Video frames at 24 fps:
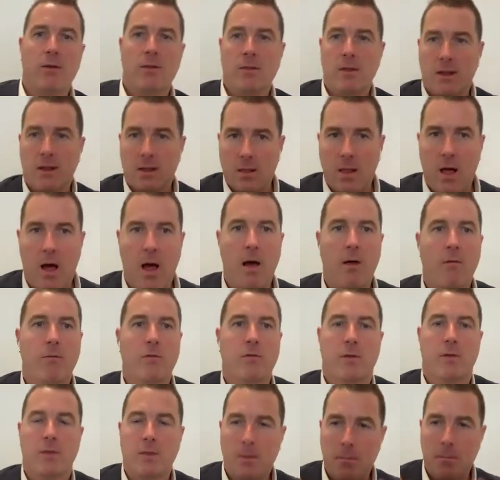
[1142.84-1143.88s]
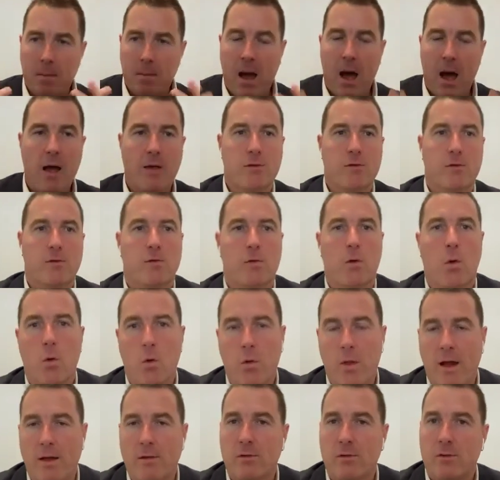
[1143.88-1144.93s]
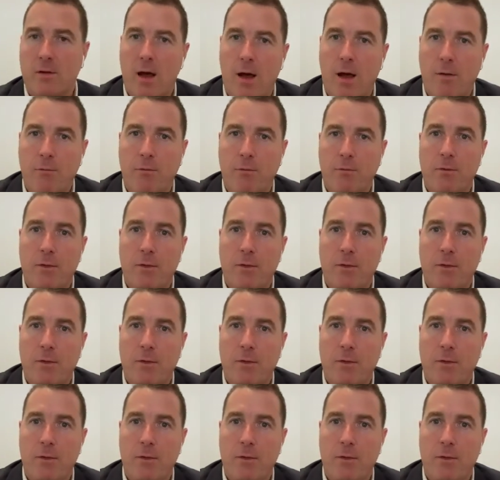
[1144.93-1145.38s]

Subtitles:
and the gloves and the masks, all that stuff.